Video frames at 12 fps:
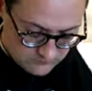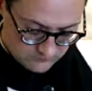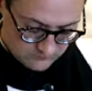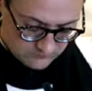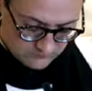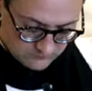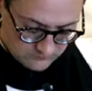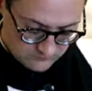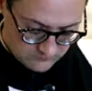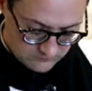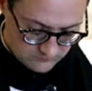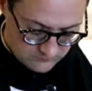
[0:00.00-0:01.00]

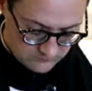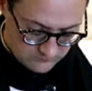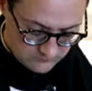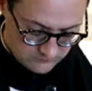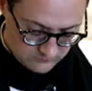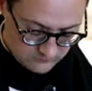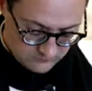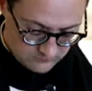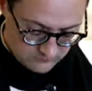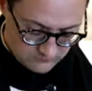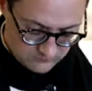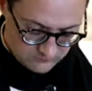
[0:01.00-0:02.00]

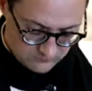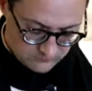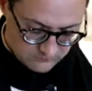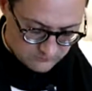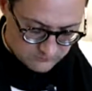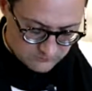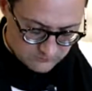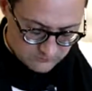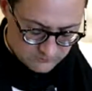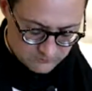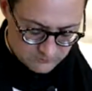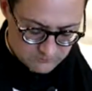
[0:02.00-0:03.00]

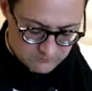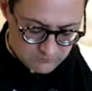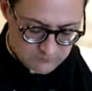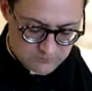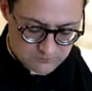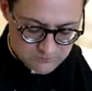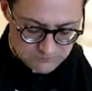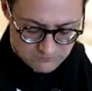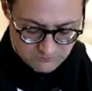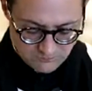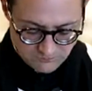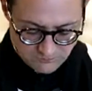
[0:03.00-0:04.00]

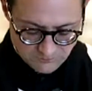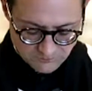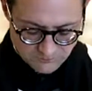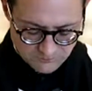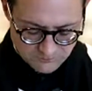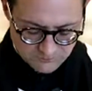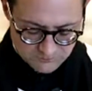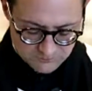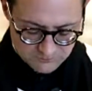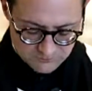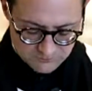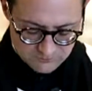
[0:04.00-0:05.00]
Nobody speaks.